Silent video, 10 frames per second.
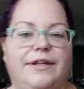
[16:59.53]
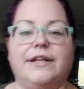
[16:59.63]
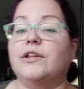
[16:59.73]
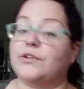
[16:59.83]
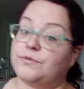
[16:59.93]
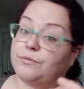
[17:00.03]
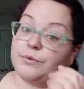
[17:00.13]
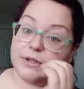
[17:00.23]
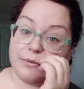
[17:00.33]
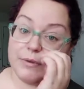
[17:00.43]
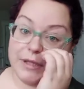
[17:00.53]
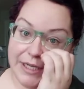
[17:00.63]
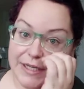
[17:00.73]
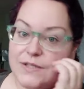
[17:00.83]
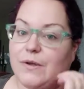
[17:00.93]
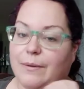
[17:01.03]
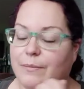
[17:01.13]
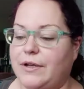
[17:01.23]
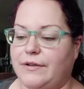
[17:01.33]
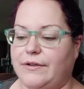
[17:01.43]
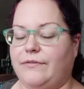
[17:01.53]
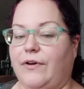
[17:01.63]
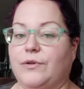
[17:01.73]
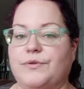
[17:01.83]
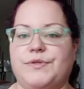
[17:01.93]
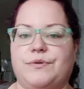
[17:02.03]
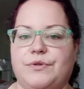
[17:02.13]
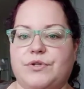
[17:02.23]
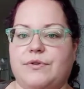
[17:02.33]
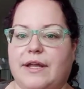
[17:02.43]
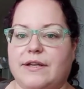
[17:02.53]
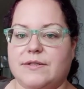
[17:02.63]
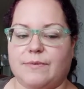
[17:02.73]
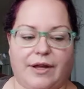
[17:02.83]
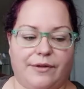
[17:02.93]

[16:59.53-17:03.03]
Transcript: looks really, really nice. So I'm going to follow suit and do that as well.